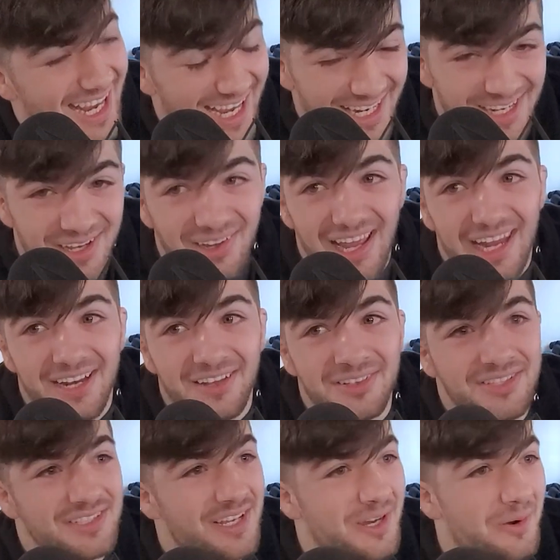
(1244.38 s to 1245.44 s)
I know, and I
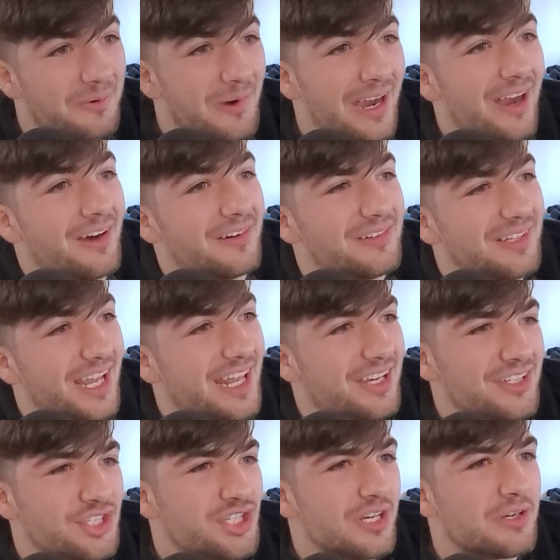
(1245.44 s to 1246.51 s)
was like, wow. And
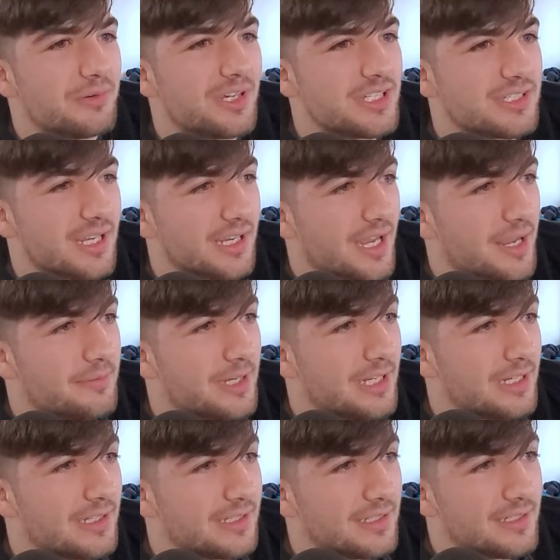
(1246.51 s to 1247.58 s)
Gio was like, hey, man,
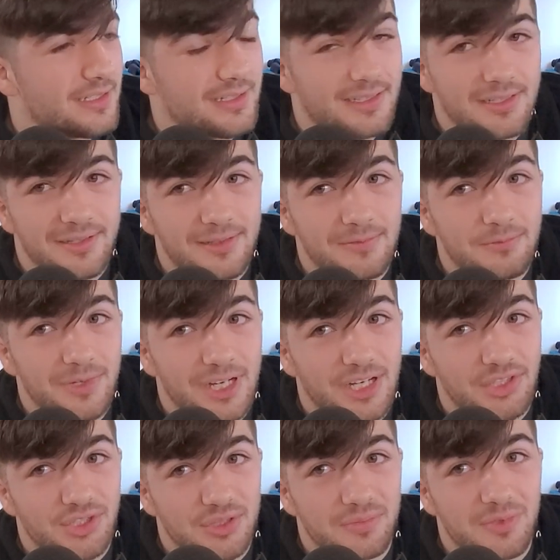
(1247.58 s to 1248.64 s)
we got to
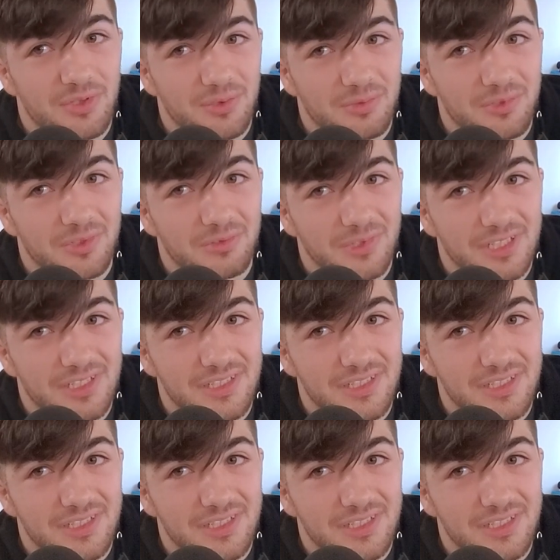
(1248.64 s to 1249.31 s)
show him who the real Reese